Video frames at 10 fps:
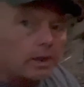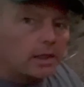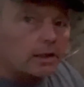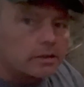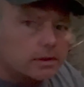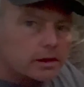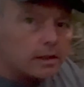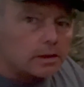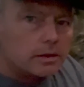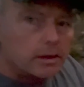Yeah, you can see that.
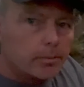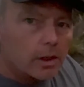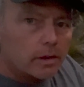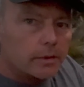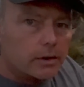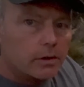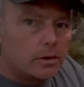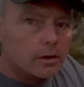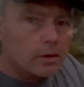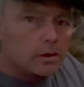You can see the bottom there.
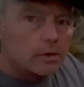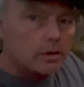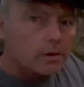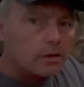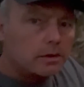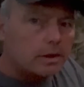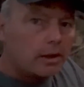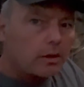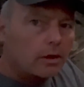See that?